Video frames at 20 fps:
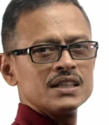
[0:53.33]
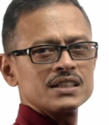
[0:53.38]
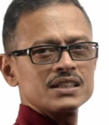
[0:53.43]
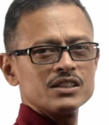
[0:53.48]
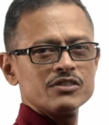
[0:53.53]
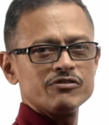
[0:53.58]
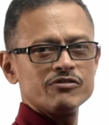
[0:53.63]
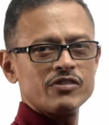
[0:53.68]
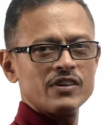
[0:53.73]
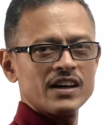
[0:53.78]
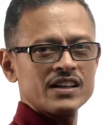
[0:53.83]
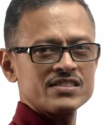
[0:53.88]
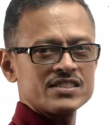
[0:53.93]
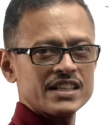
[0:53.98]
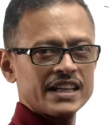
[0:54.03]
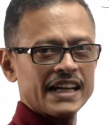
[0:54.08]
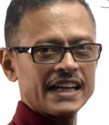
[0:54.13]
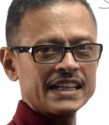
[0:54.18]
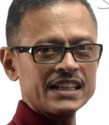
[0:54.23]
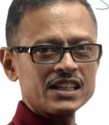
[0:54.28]
the first
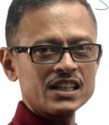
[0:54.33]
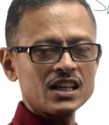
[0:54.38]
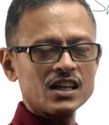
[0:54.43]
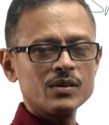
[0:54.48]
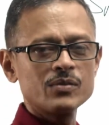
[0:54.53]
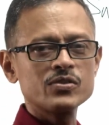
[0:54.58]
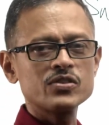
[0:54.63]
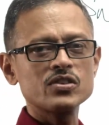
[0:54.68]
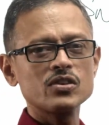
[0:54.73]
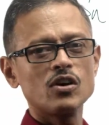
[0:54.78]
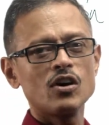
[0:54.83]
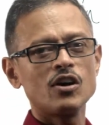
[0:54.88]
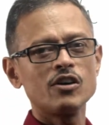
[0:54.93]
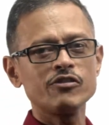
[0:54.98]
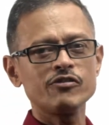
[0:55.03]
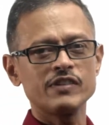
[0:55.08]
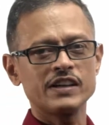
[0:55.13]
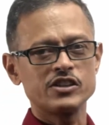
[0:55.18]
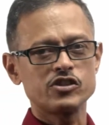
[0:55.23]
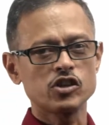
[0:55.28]
n terms of
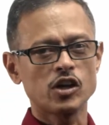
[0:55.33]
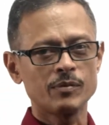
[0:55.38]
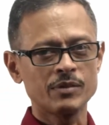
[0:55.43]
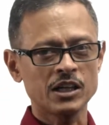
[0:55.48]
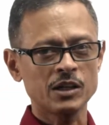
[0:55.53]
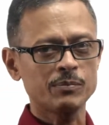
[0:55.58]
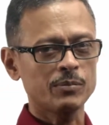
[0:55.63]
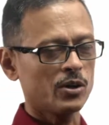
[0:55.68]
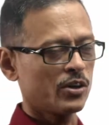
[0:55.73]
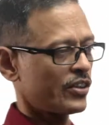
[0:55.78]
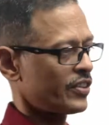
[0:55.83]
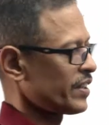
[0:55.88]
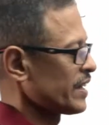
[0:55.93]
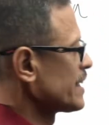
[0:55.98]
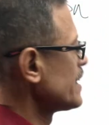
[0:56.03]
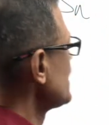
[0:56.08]
a geometric progression,